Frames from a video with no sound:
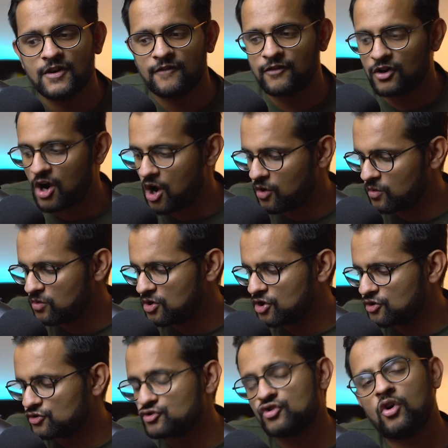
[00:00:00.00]
for how
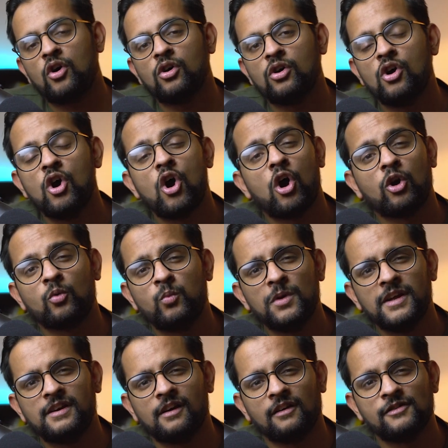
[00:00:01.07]
strong or
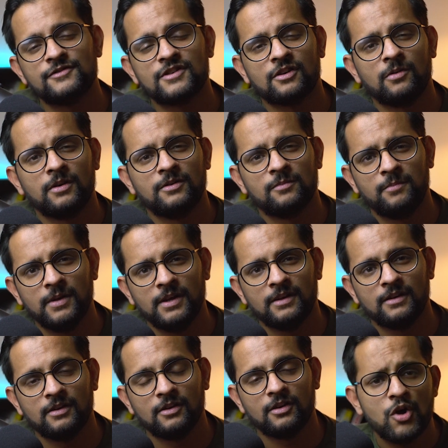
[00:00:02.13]
weak colors are going to be.